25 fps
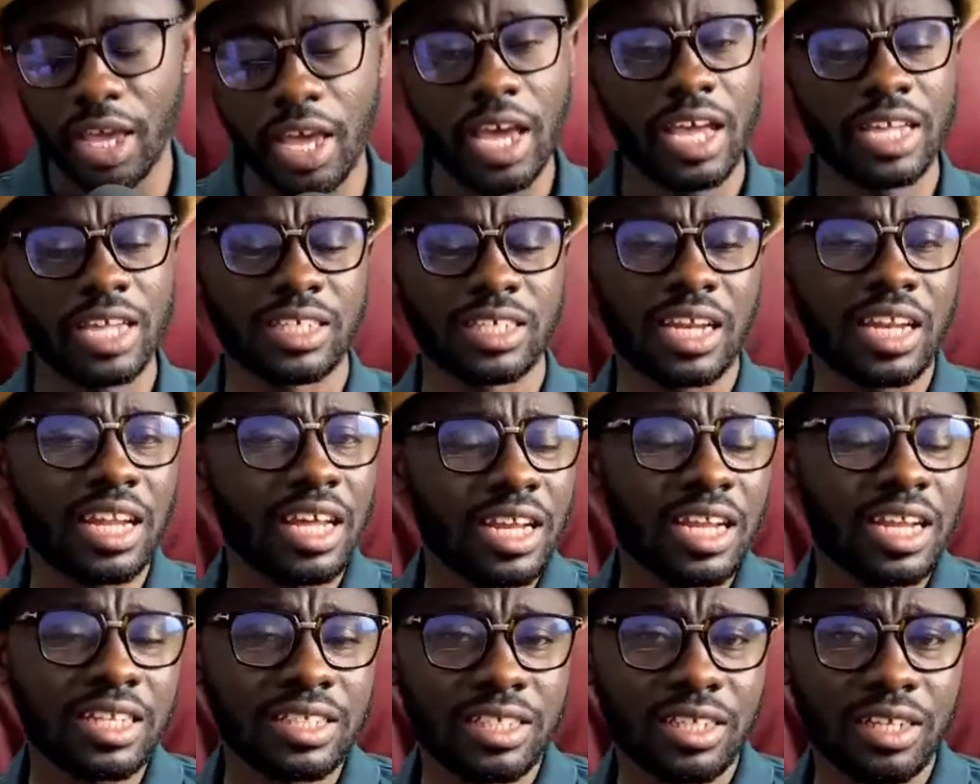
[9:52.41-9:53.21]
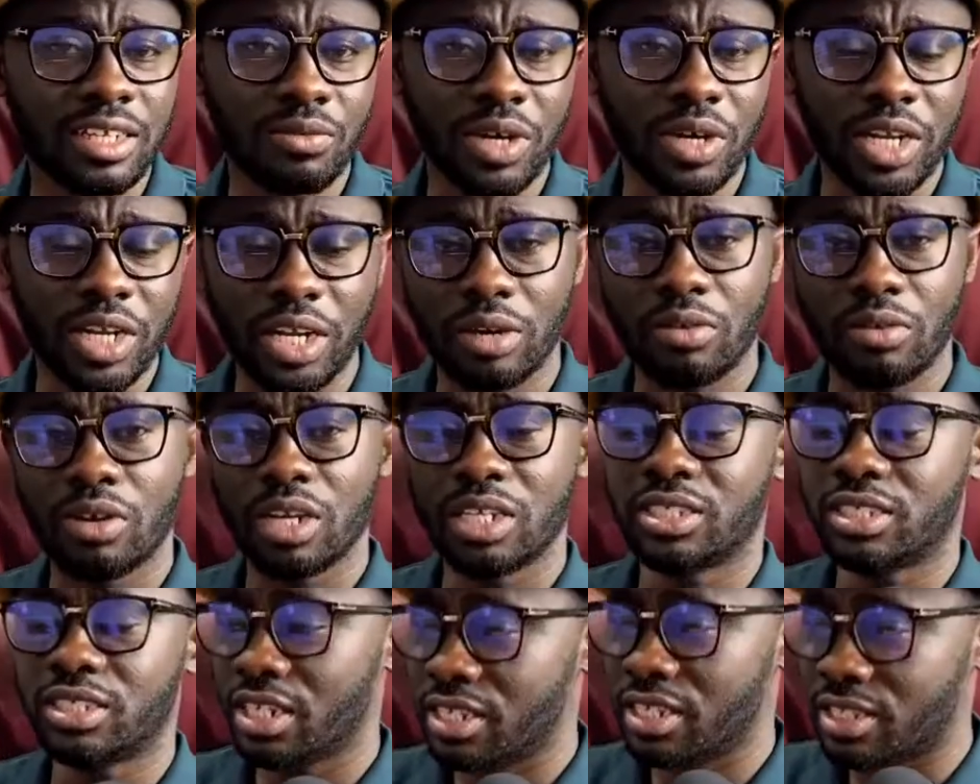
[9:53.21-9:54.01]
It's another thing when a
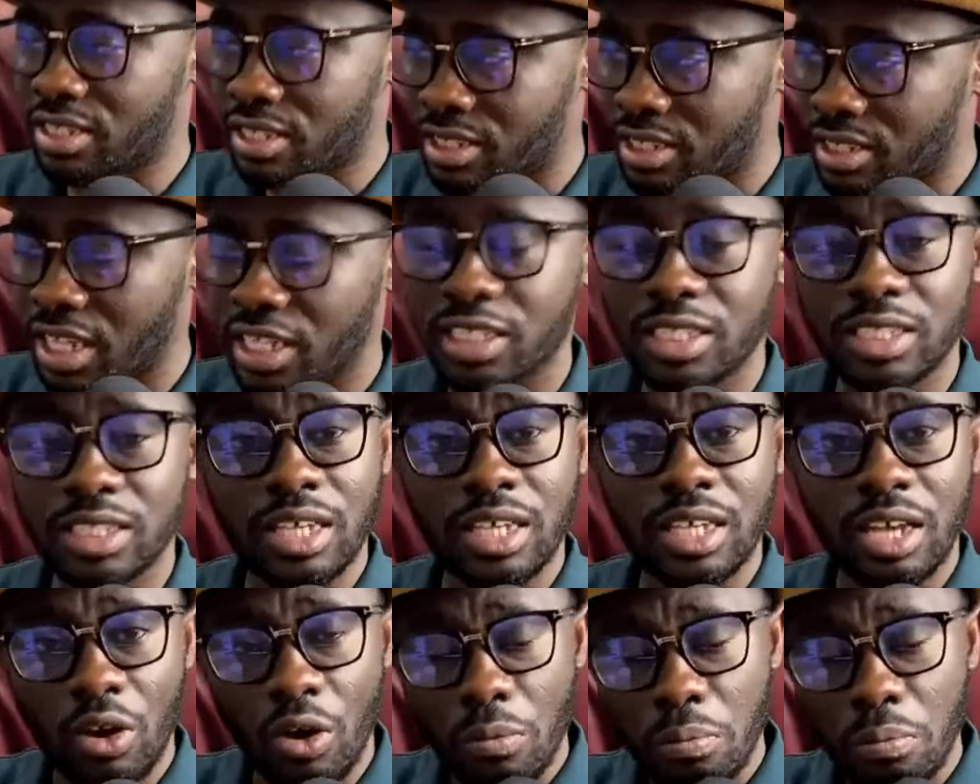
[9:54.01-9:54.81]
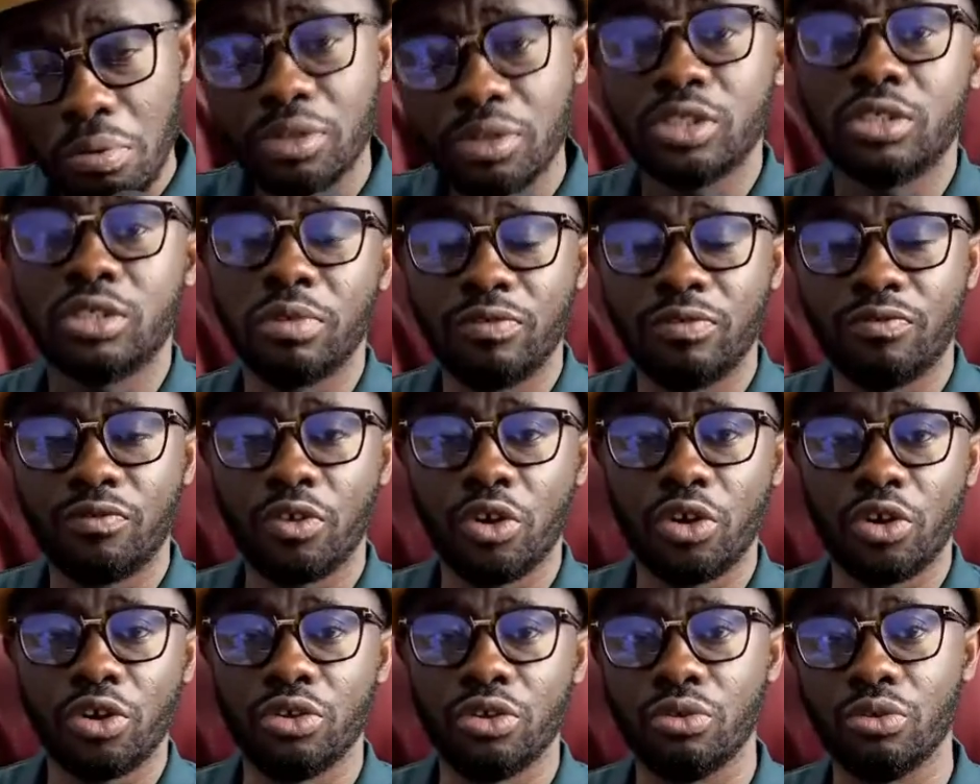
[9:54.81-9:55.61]
question is set or put
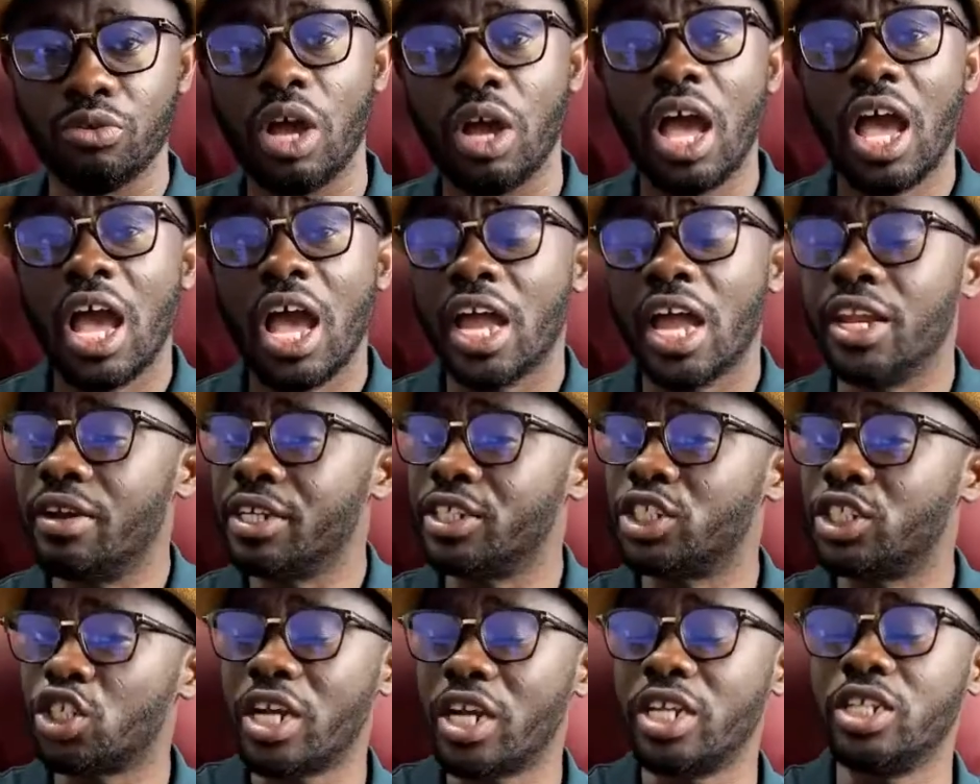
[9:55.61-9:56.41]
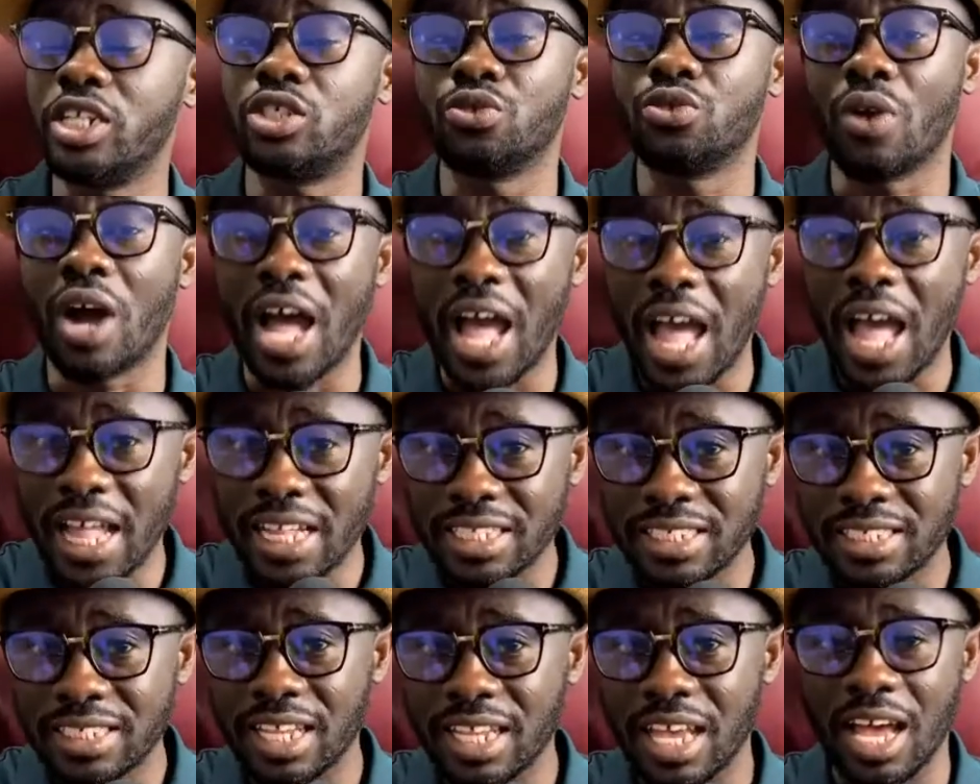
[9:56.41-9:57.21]
before you and you are trying to
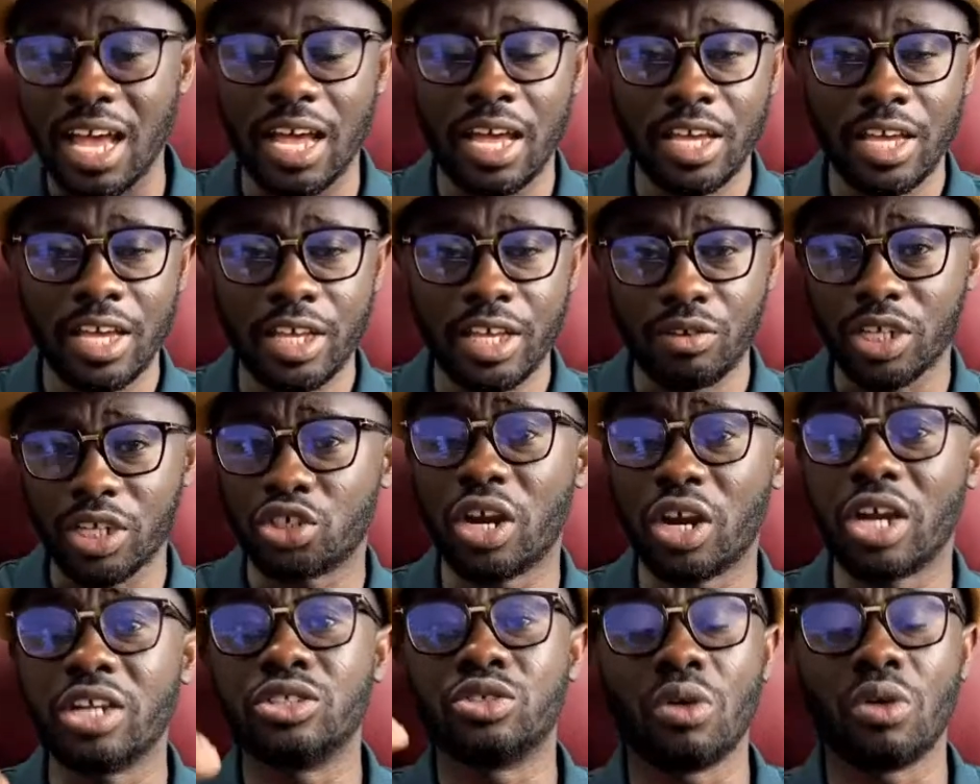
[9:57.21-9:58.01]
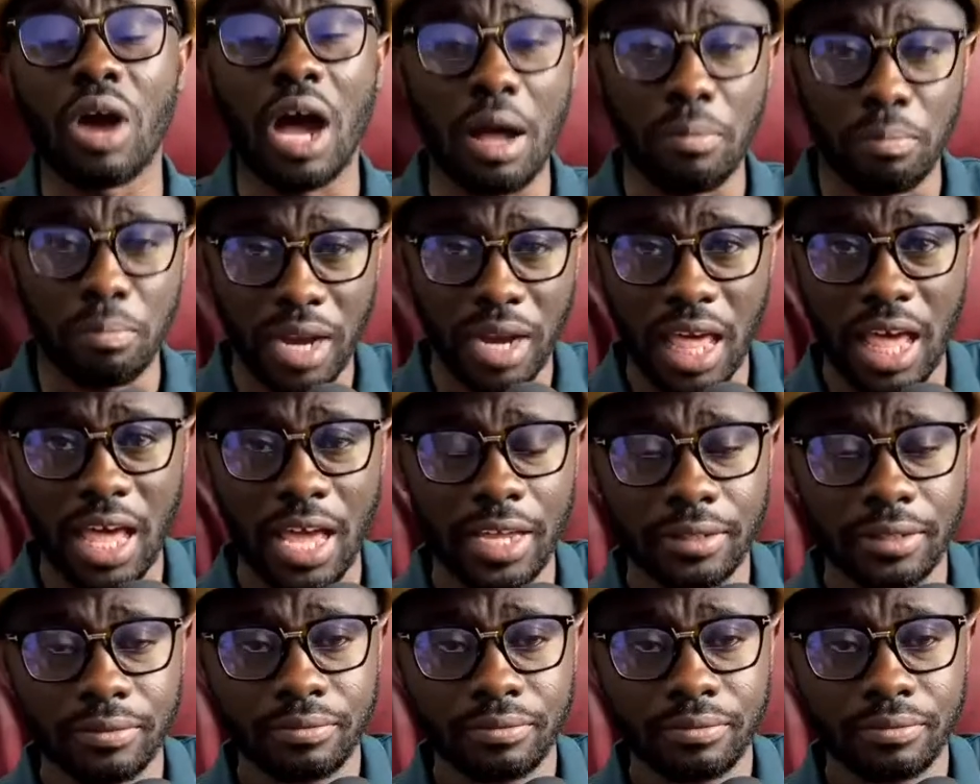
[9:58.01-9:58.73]
answer, you are trying to apply.